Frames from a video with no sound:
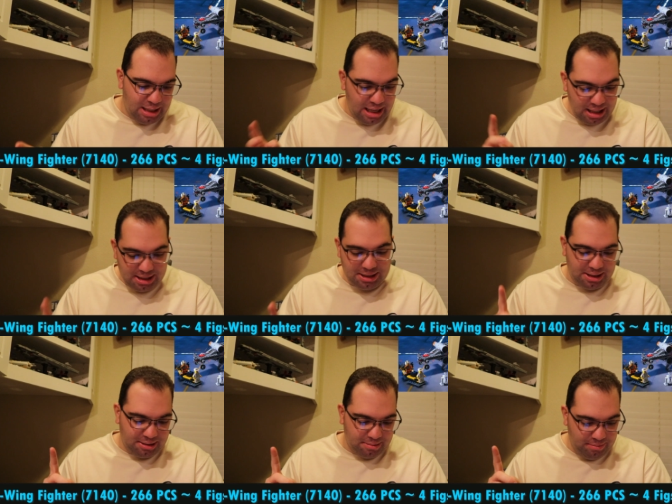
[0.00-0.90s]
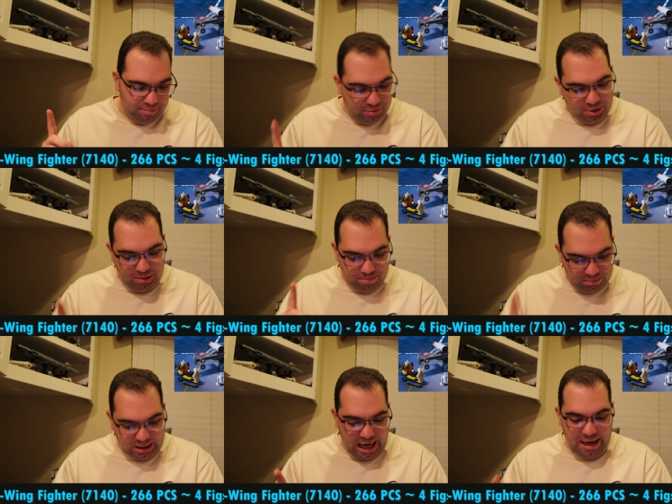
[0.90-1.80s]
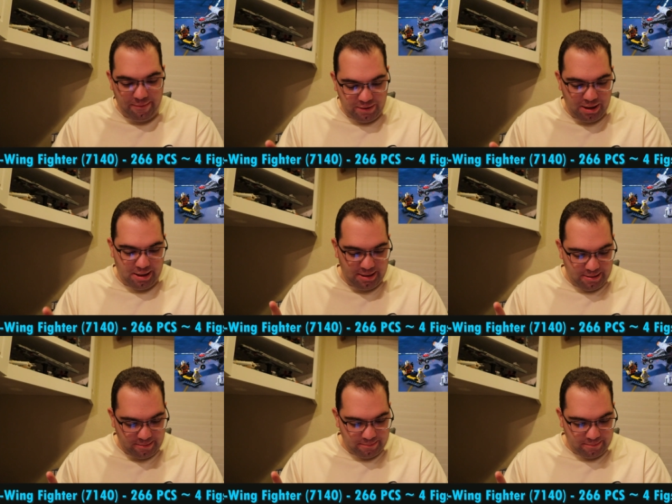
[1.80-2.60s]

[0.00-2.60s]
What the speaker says: is kind of good.